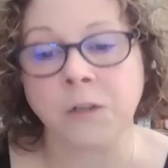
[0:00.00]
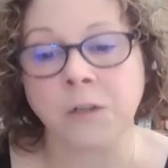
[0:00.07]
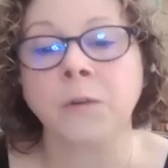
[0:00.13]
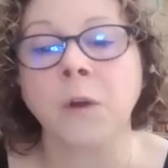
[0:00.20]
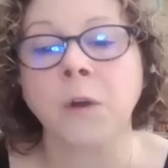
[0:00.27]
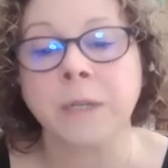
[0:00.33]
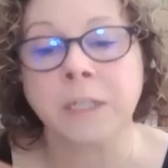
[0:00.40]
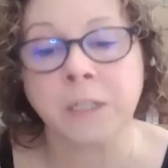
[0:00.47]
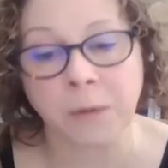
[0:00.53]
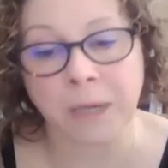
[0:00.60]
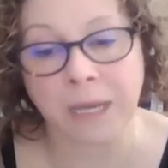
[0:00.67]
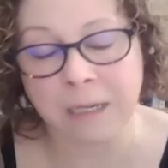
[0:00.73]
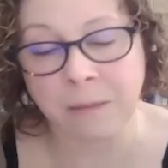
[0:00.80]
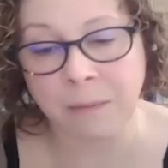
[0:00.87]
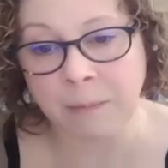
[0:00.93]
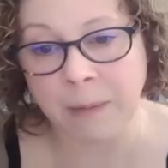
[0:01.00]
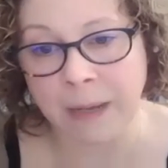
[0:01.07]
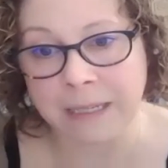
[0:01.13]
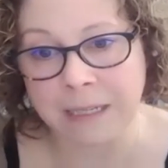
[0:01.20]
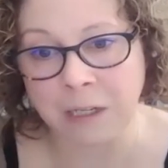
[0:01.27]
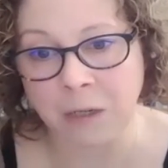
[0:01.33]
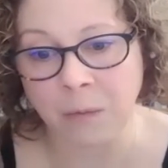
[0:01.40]
no, it's okay to be
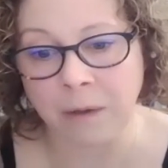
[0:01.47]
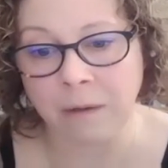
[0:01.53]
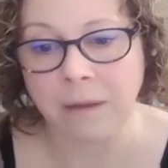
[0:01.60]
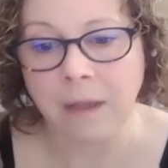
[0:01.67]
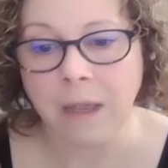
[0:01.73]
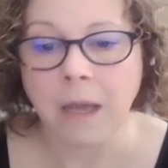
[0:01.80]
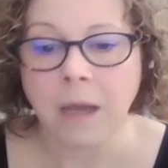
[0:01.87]
bilingual.